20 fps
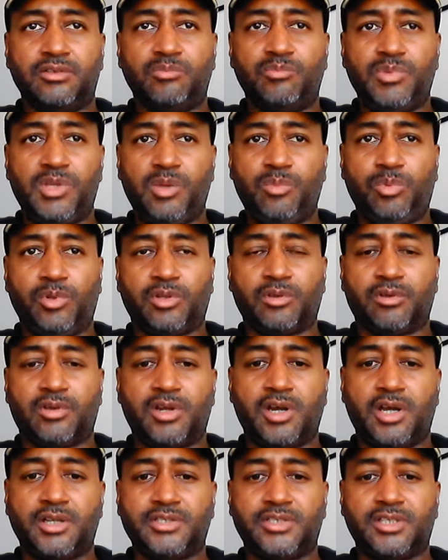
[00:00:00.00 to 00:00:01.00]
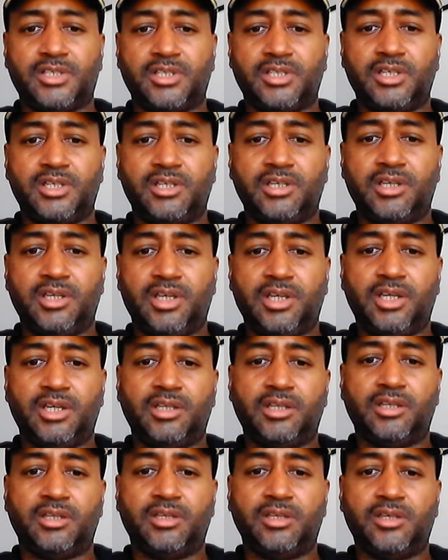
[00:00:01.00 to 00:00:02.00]
people are constantly
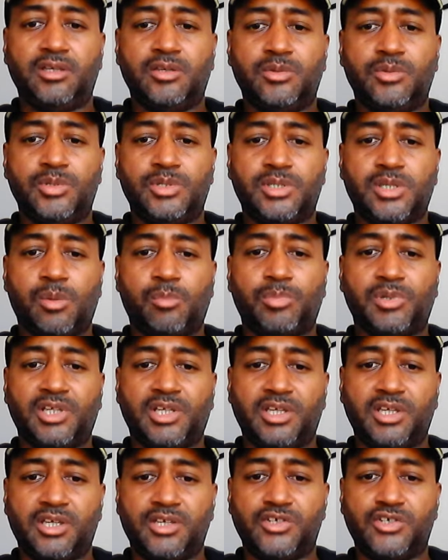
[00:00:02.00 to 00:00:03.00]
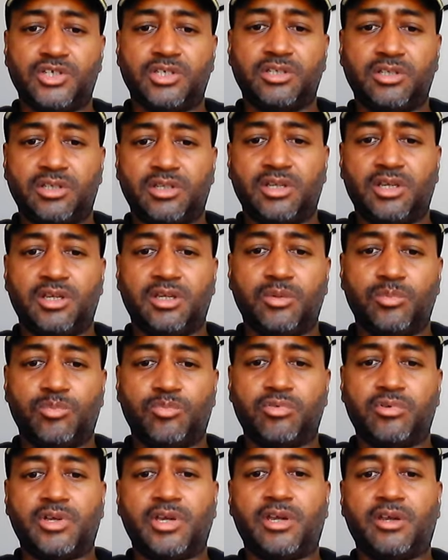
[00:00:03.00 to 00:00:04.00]
in supplication
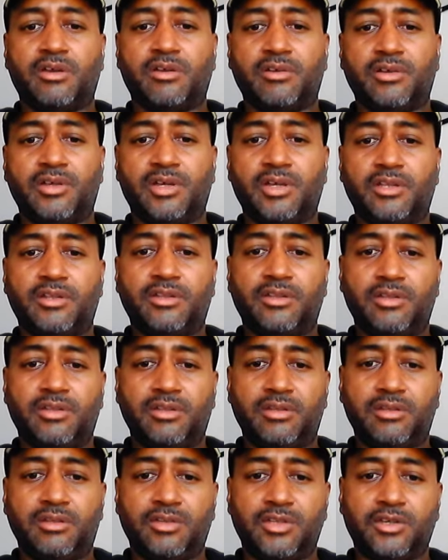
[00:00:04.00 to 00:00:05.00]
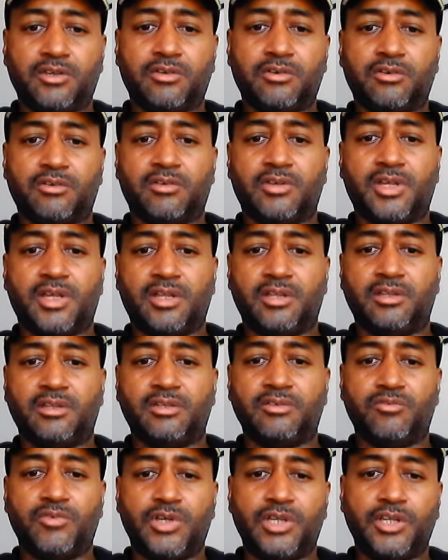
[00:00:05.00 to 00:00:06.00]
prayer and dhikr and
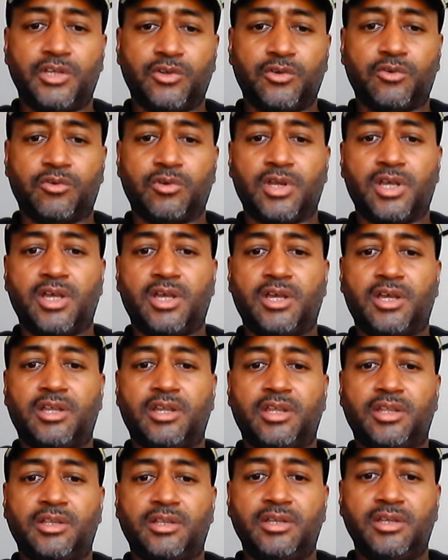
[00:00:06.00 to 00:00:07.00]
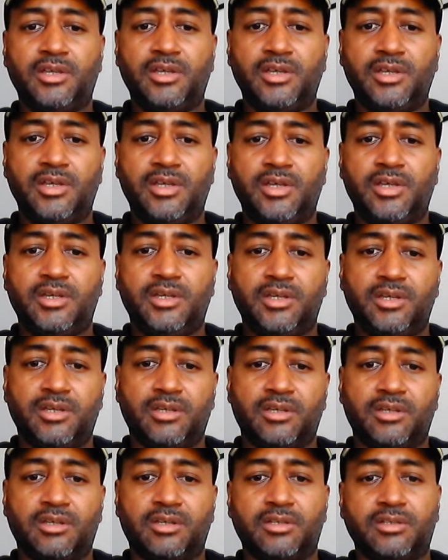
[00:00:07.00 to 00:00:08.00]
reading quran and
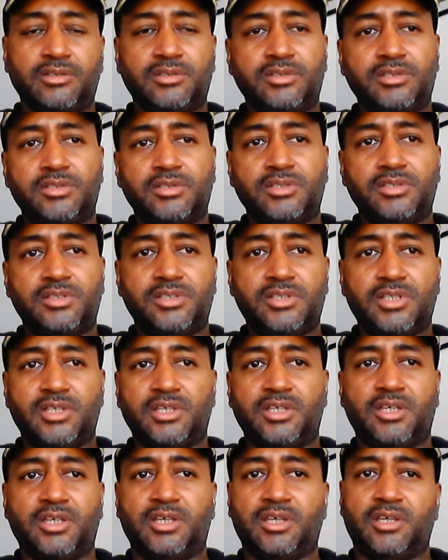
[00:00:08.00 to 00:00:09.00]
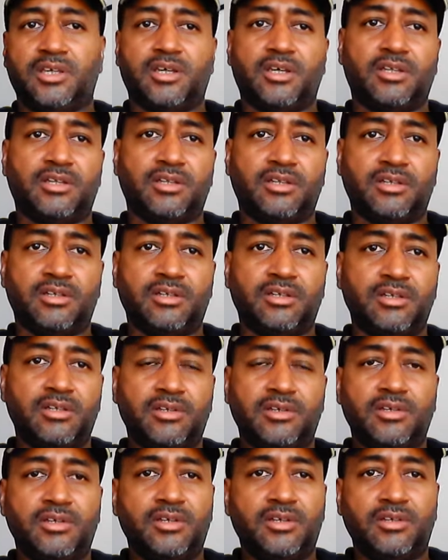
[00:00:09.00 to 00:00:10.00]
uh, singing and uh,
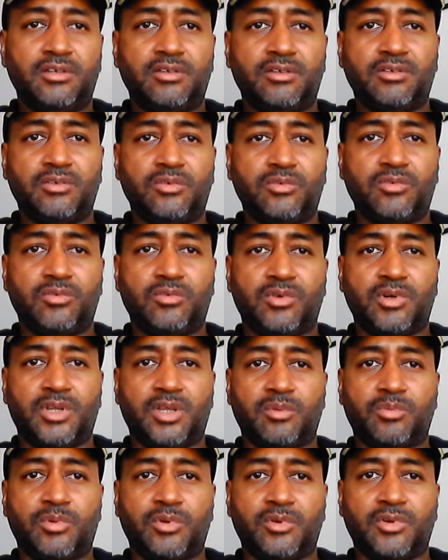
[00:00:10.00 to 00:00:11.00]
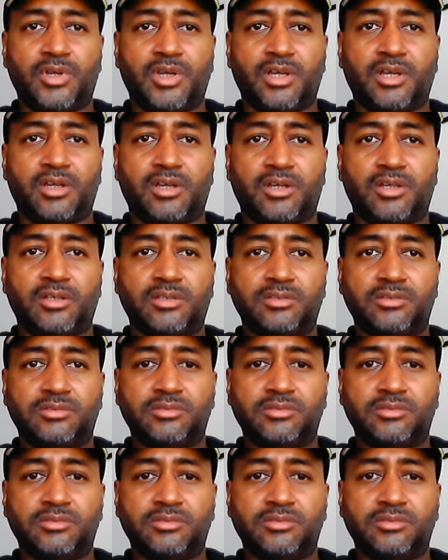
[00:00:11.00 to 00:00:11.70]
whatever uh,